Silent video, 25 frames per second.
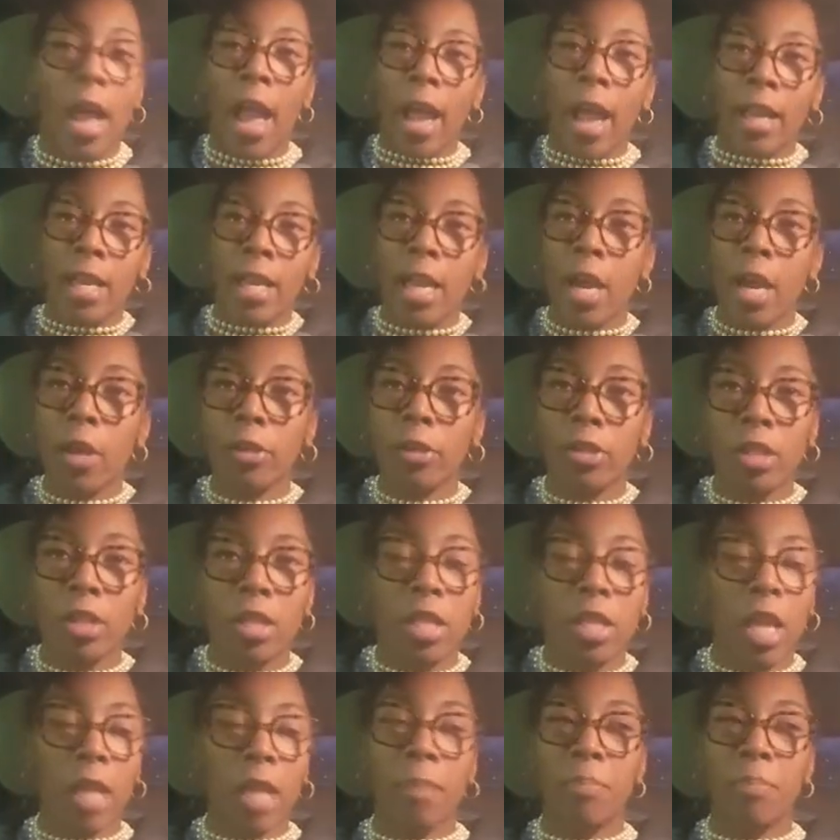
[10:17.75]
And here's the
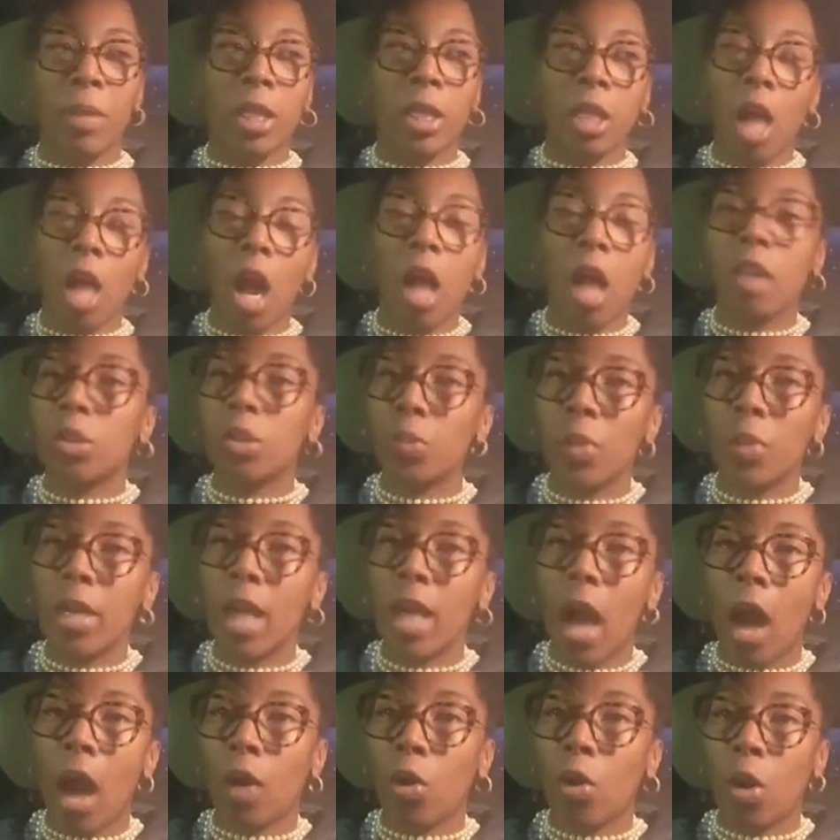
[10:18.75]
thing, because we
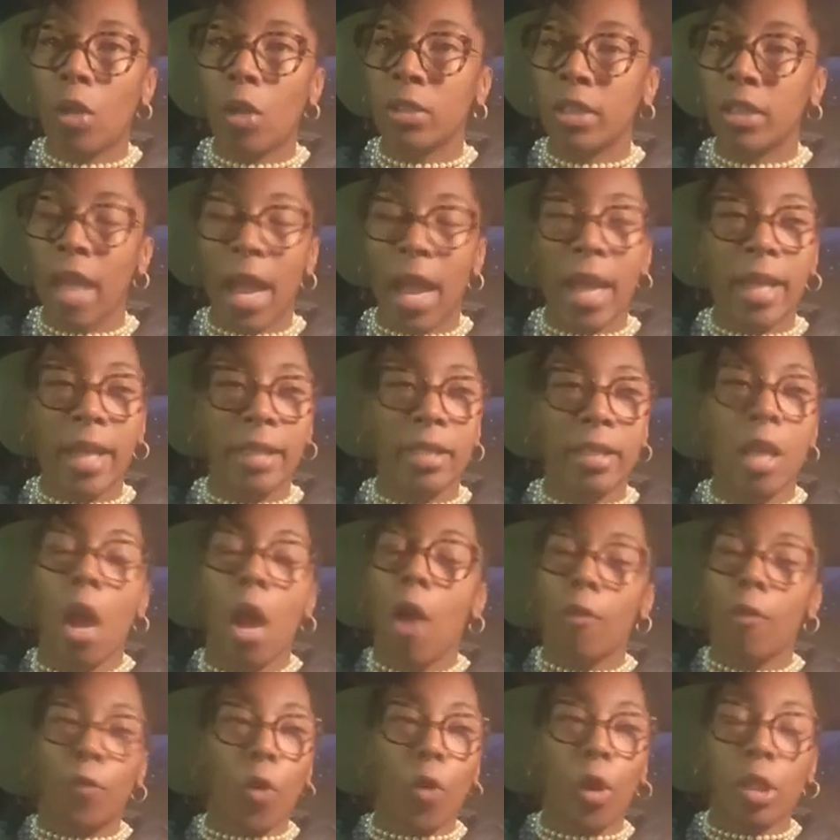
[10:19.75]
are ordained
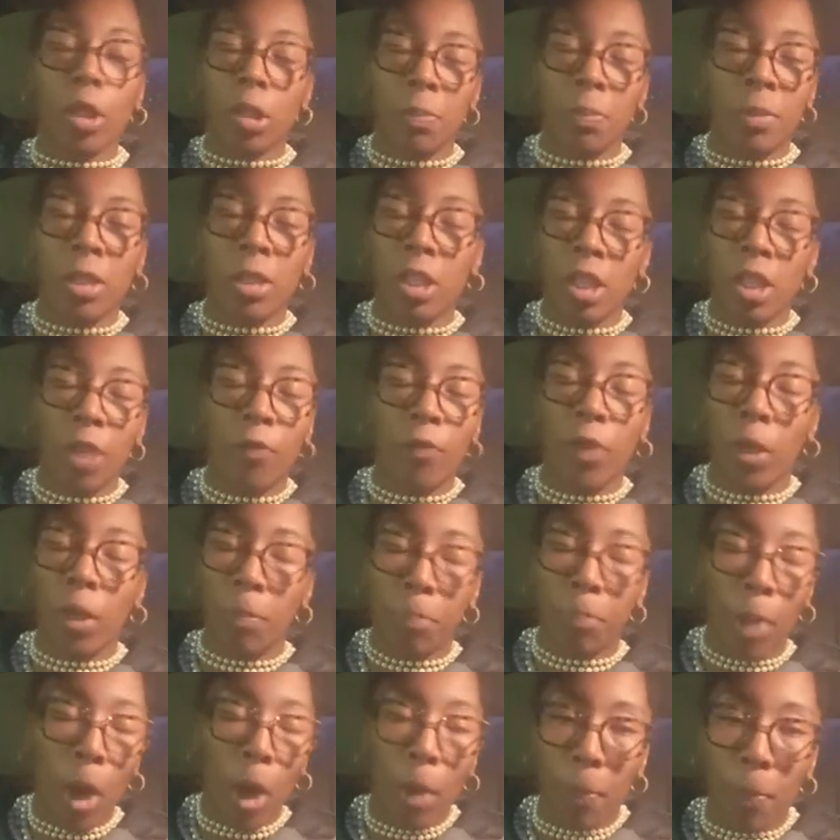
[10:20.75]
for a
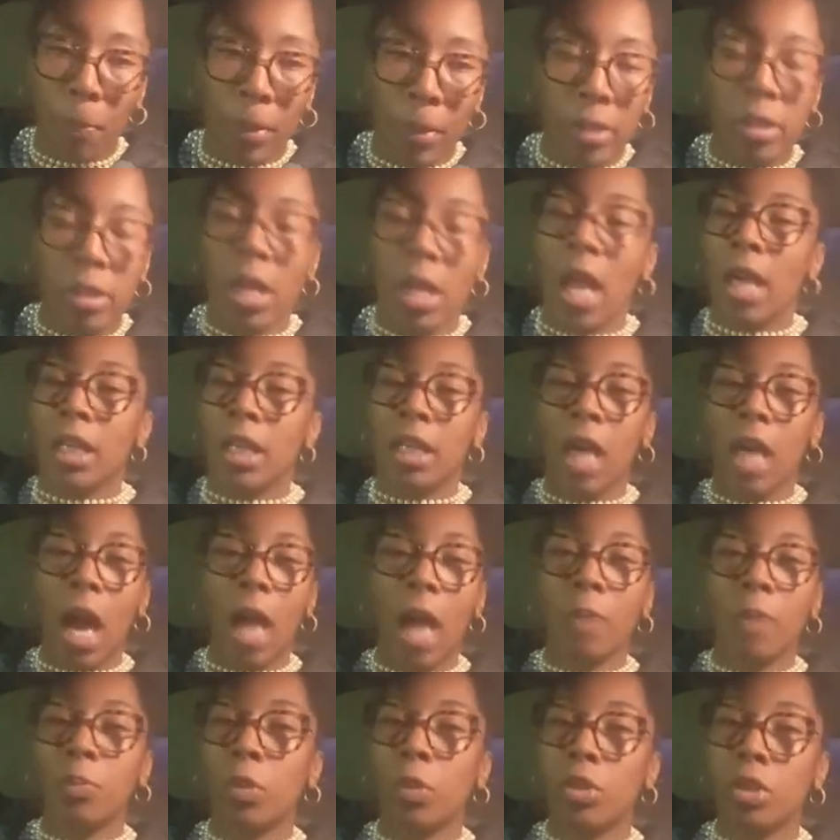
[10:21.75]
specific purpose,
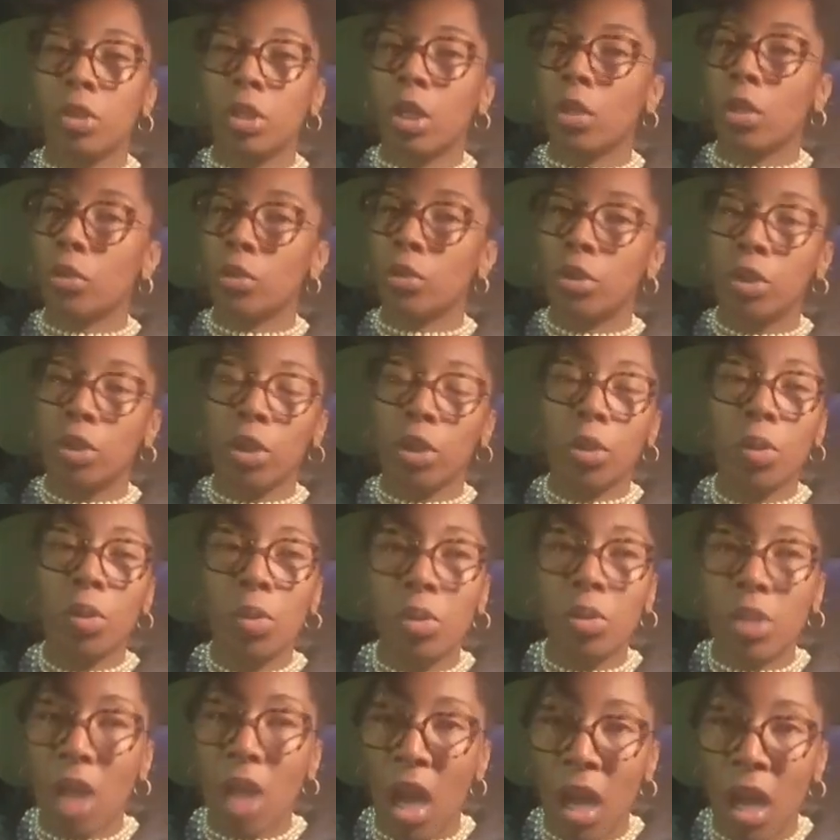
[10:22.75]
God will still
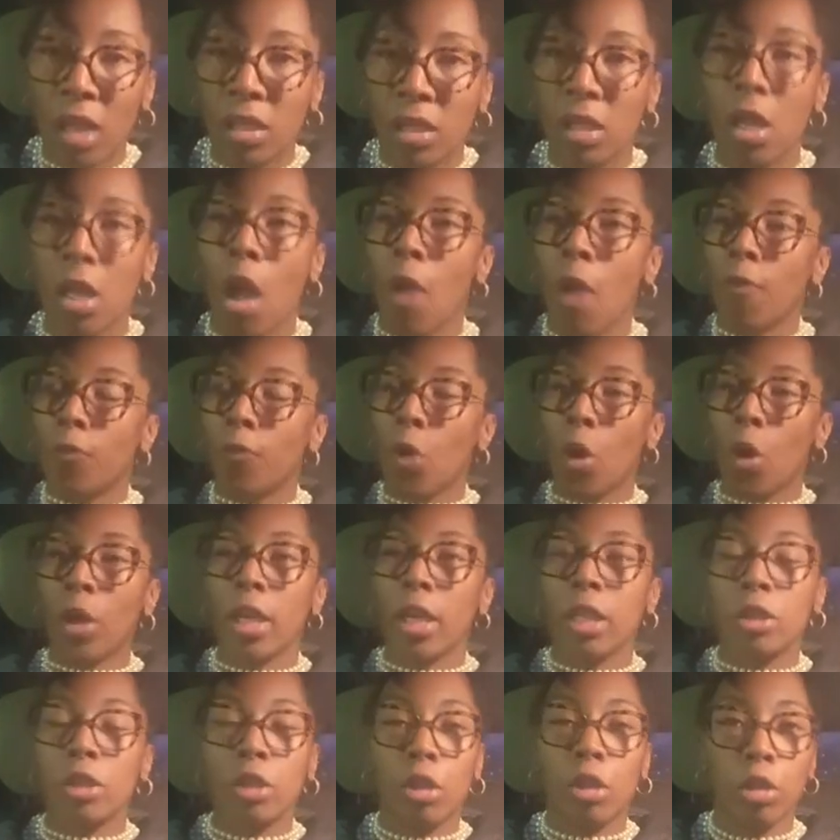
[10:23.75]
use us for
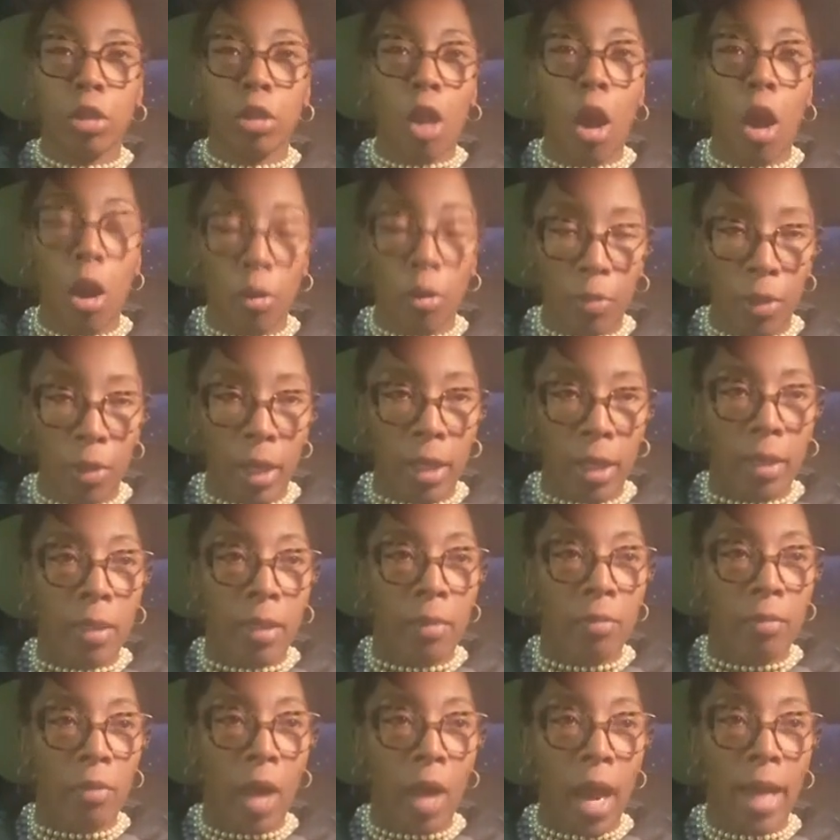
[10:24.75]
his glory,
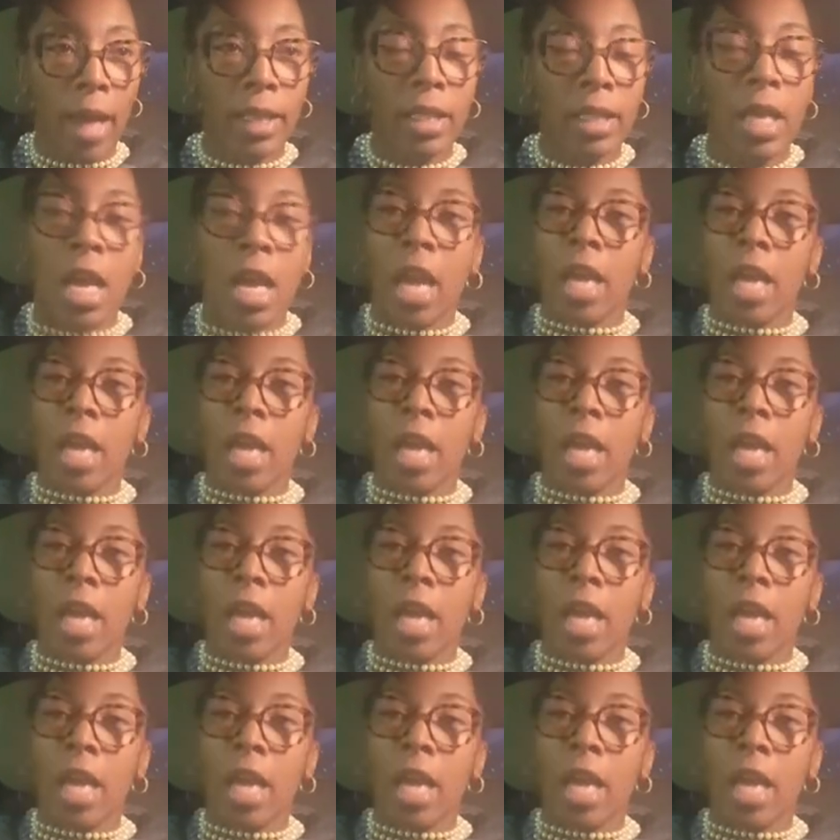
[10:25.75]
right?